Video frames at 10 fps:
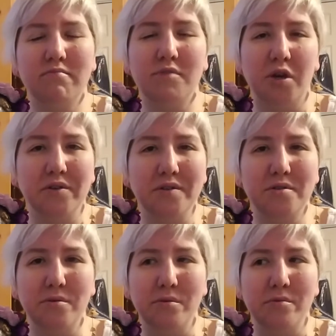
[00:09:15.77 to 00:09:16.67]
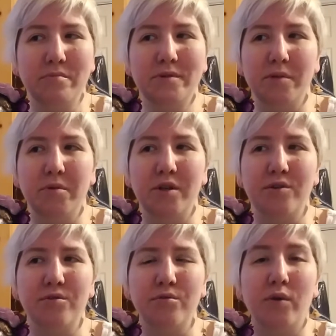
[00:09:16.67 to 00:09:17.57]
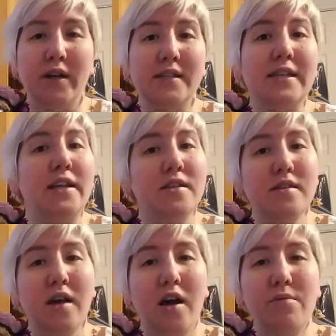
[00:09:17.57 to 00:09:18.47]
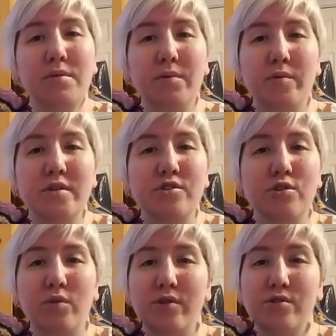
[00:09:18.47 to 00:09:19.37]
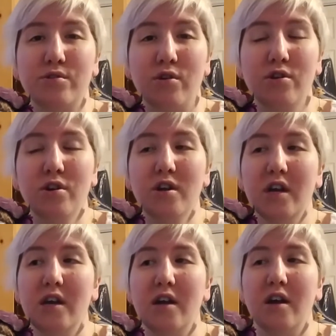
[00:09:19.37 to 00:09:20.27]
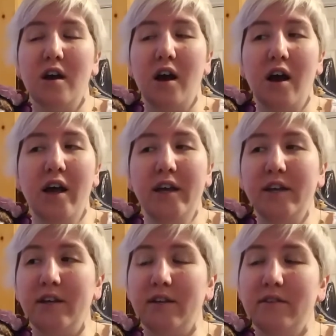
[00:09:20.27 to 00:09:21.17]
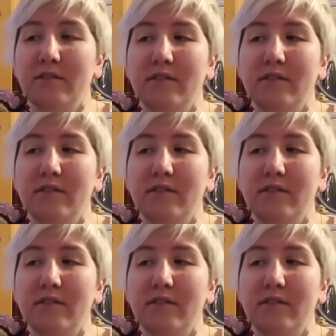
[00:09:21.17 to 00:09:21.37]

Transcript: dolls to somebody who wanted to get into the hobby but wasn't sure where to start, I